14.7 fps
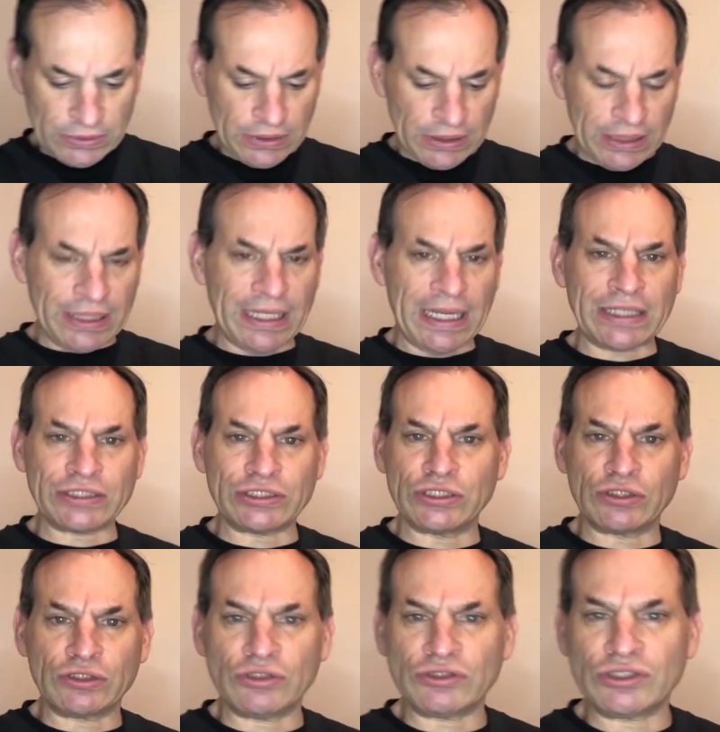it acts as a
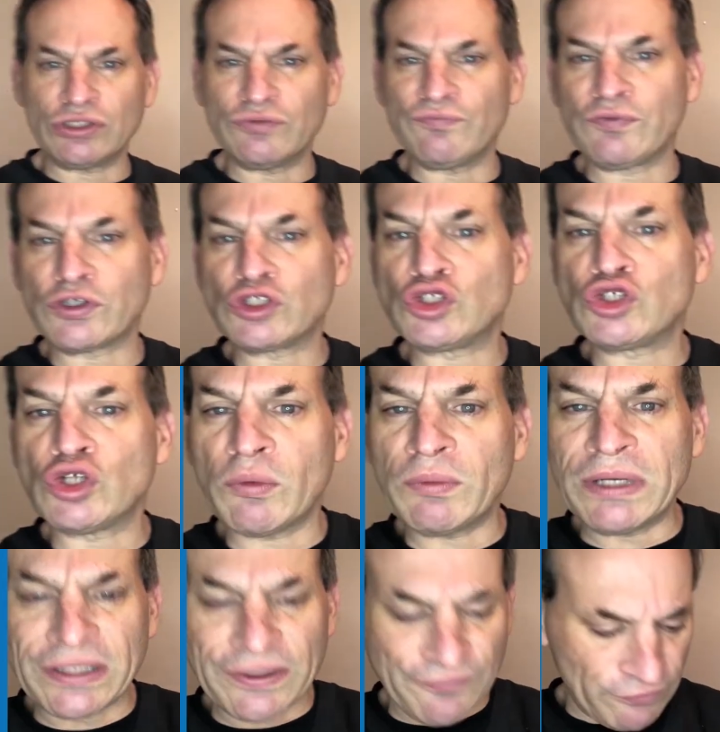cushion for so
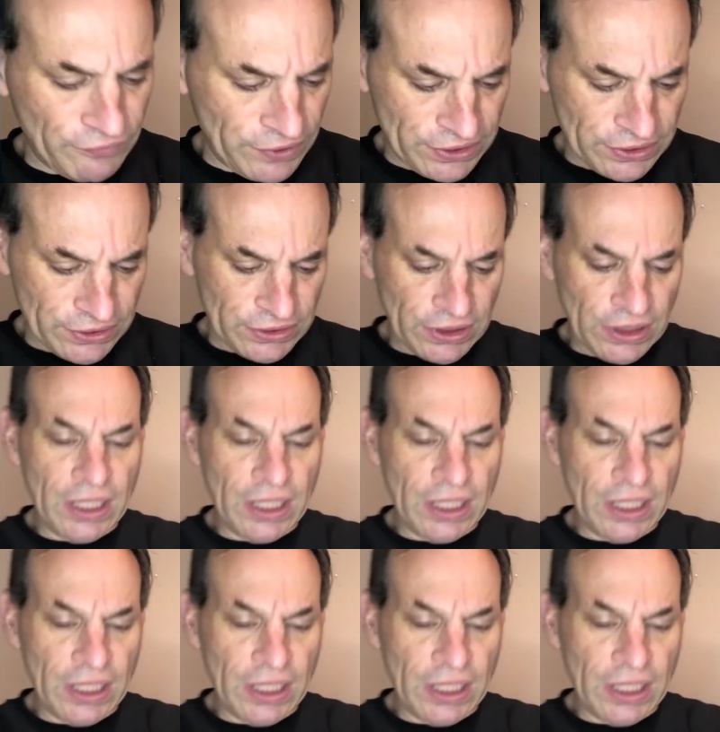many different reasons.